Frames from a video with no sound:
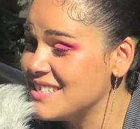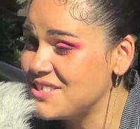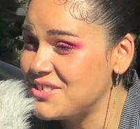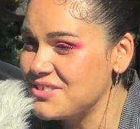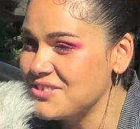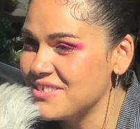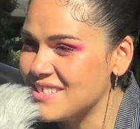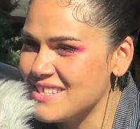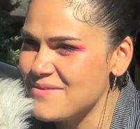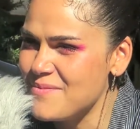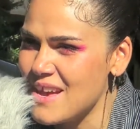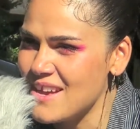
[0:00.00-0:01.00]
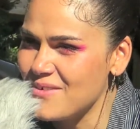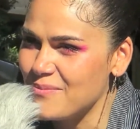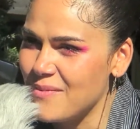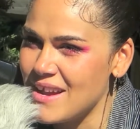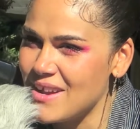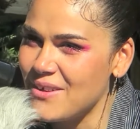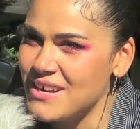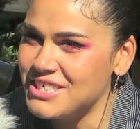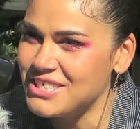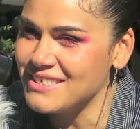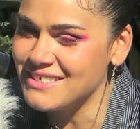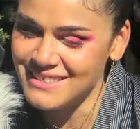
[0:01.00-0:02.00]
It's true. It's the
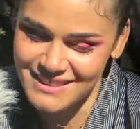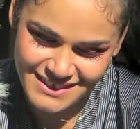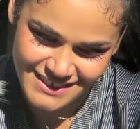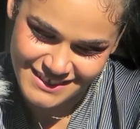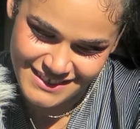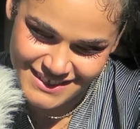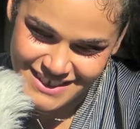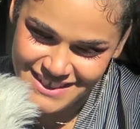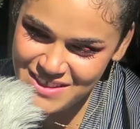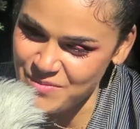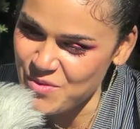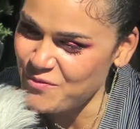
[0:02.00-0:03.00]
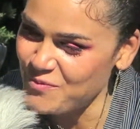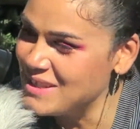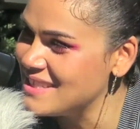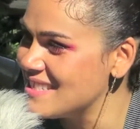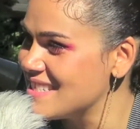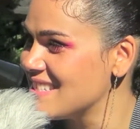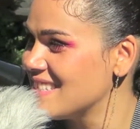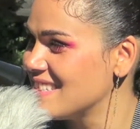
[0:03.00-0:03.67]
migration, the movements.